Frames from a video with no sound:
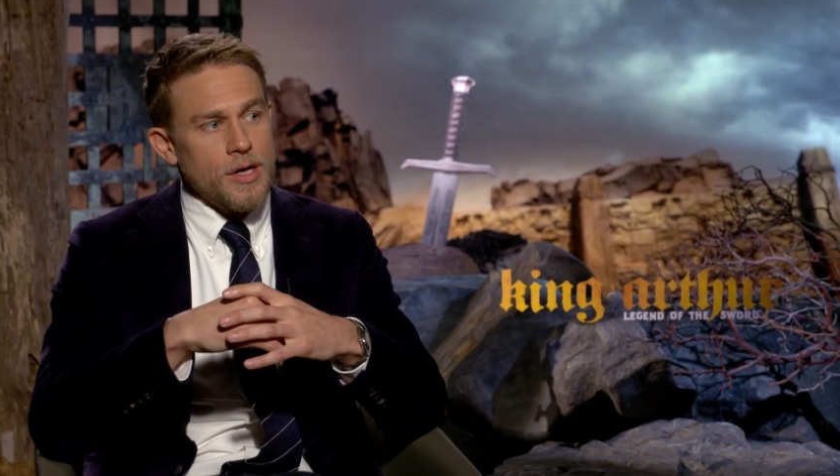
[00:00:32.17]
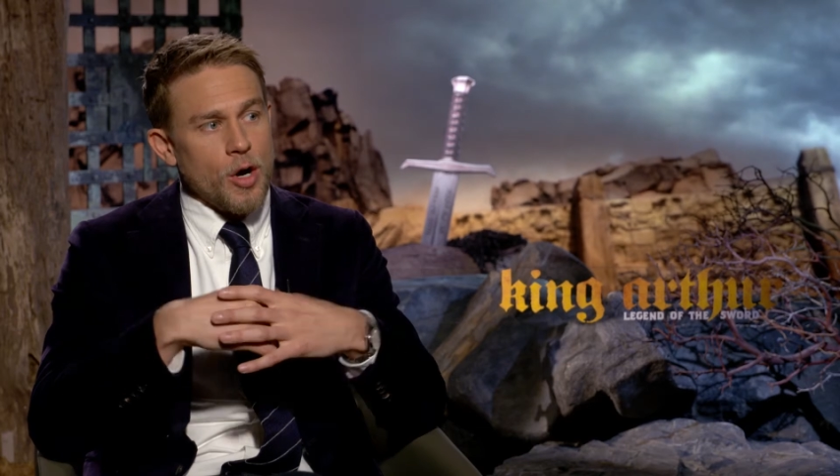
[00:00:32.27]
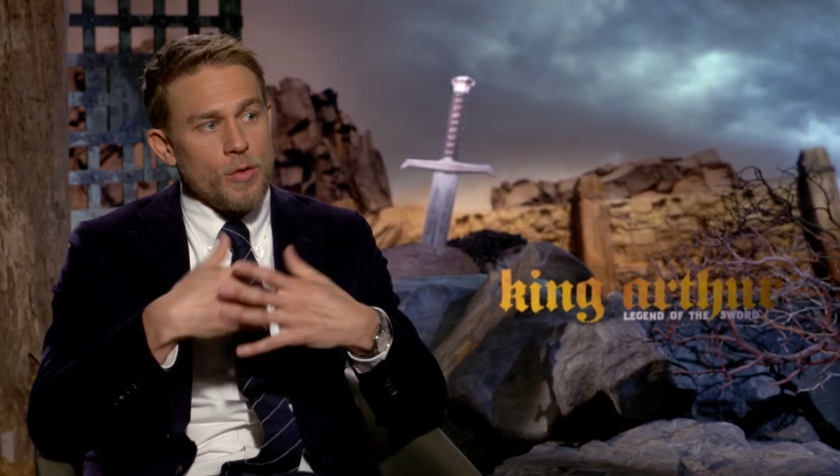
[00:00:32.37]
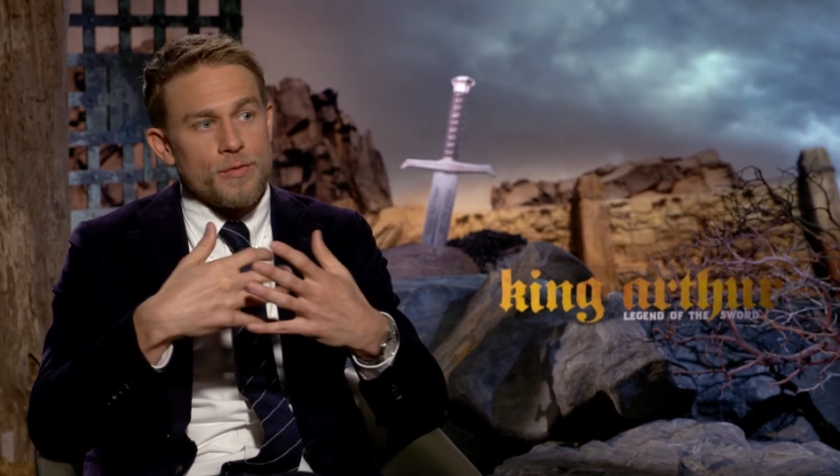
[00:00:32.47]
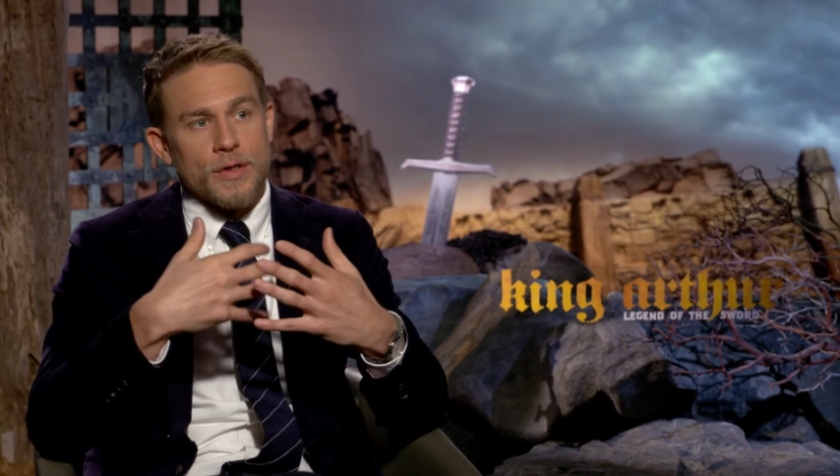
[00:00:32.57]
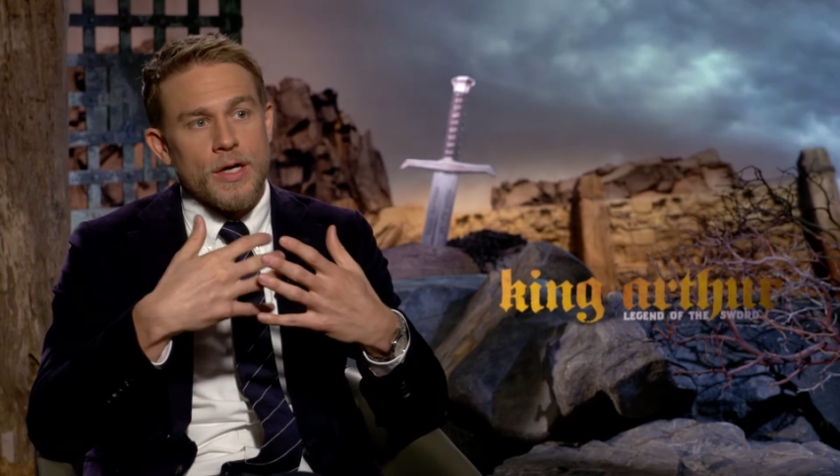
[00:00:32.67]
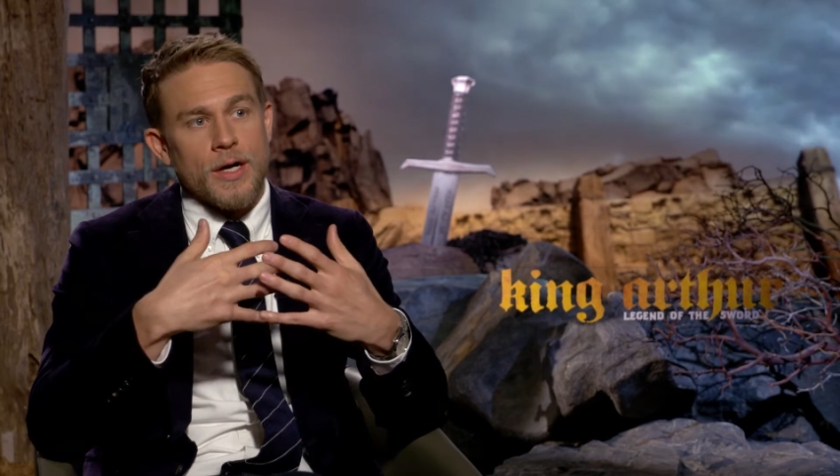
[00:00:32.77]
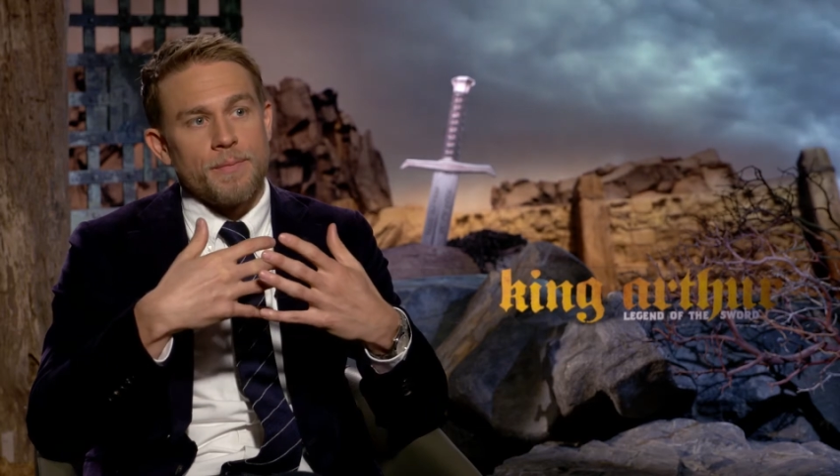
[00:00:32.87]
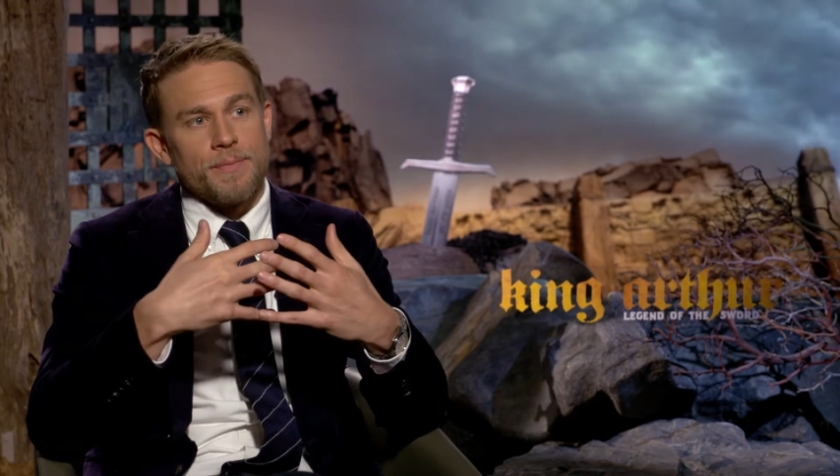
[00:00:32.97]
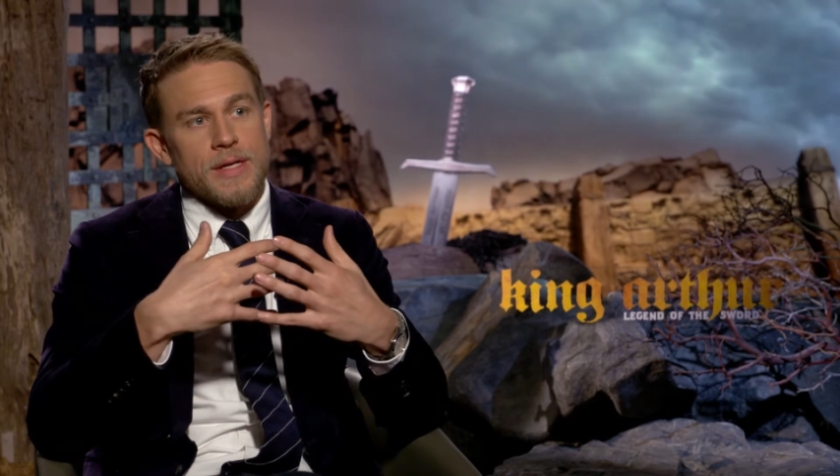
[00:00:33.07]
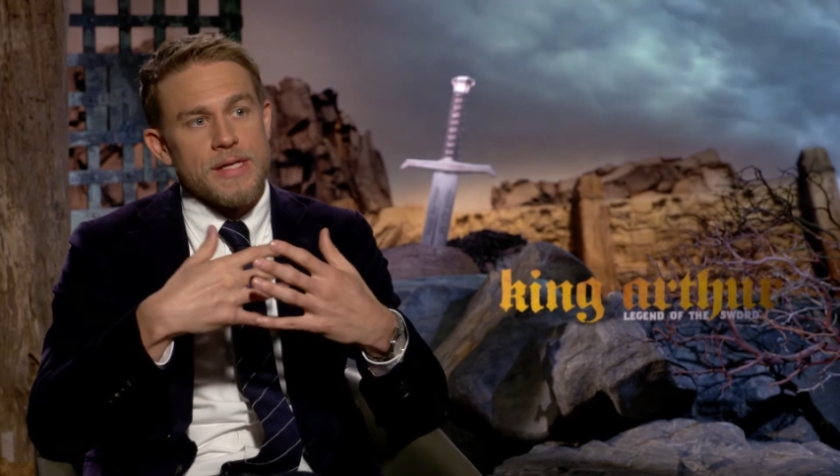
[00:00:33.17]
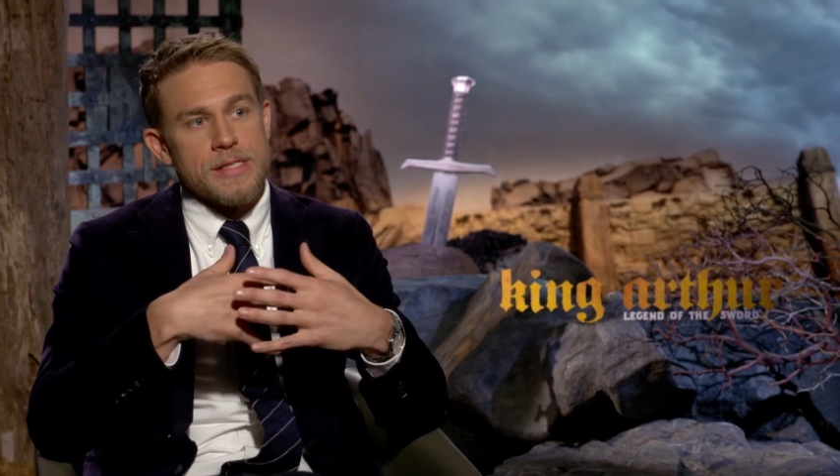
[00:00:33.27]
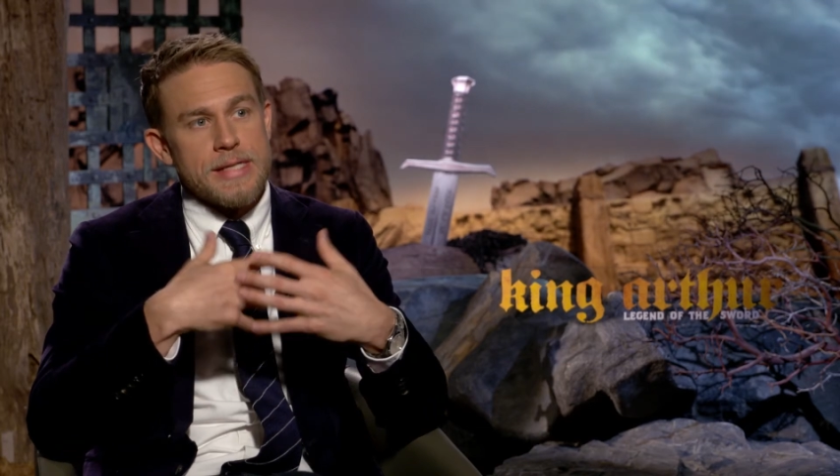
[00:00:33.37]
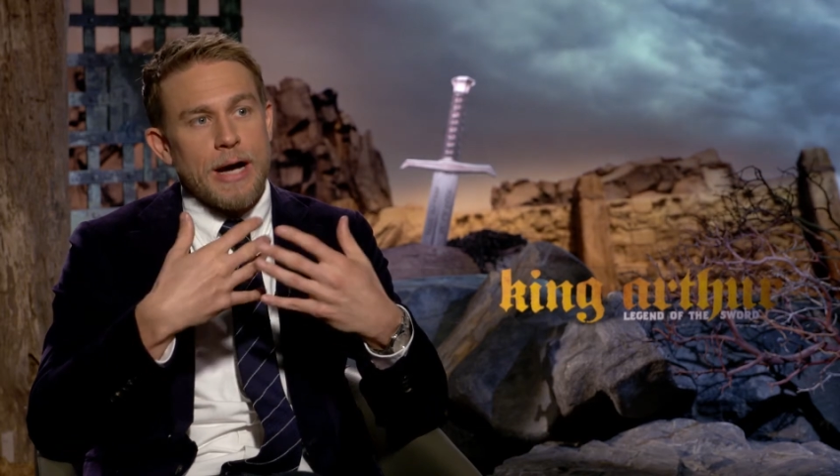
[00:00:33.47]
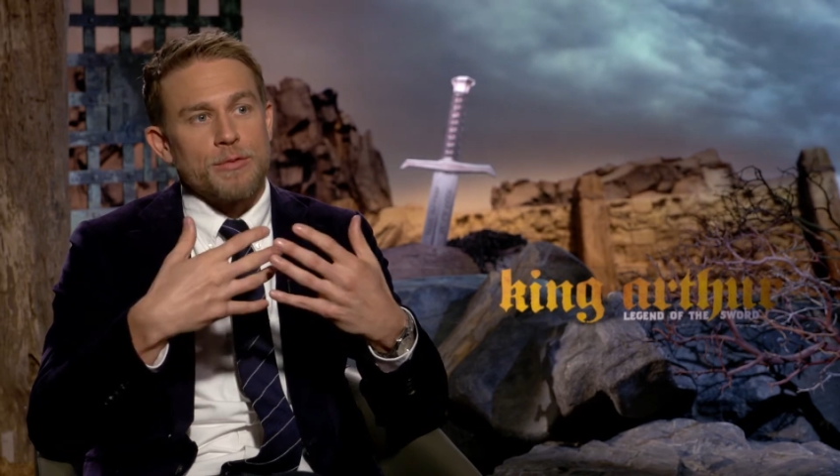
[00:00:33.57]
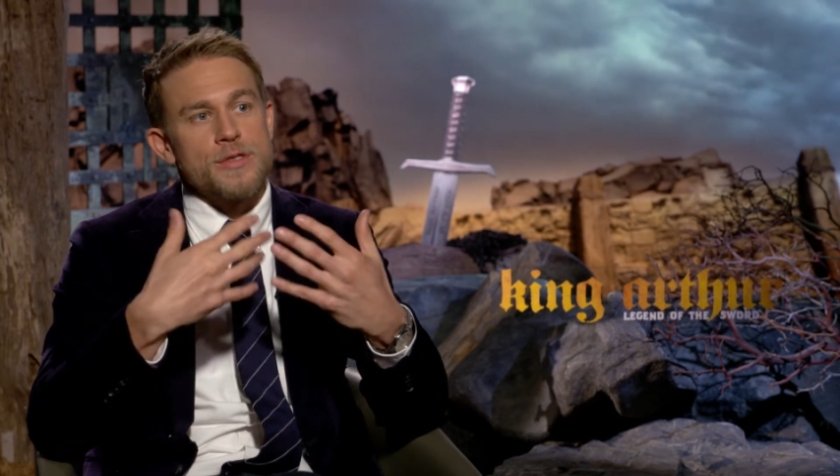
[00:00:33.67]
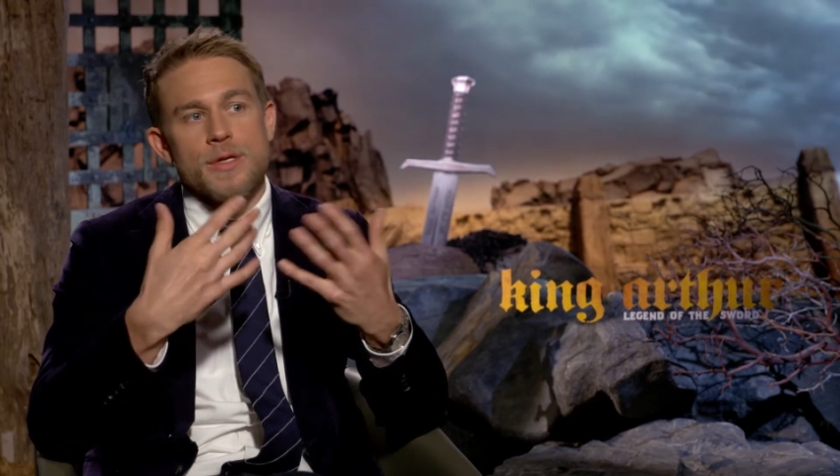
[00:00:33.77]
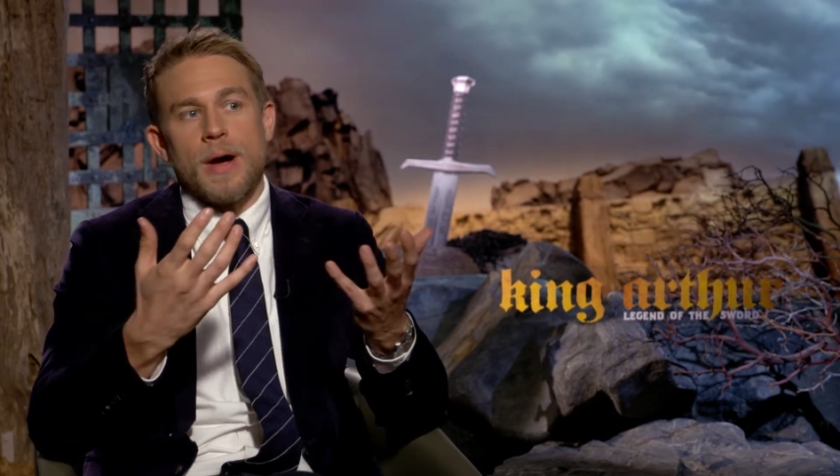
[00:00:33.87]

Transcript: overcome his doubts